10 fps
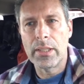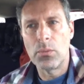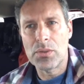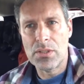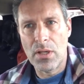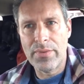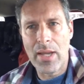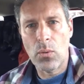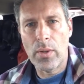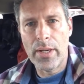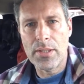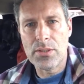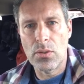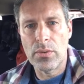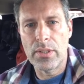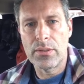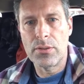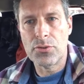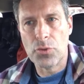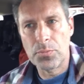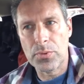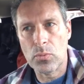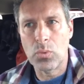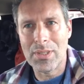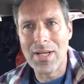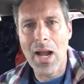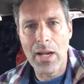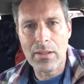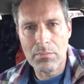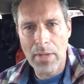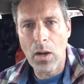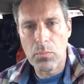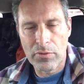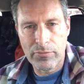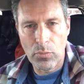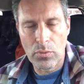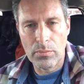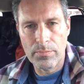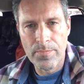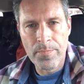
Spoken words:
It was done that way so that the Trooper would not outperform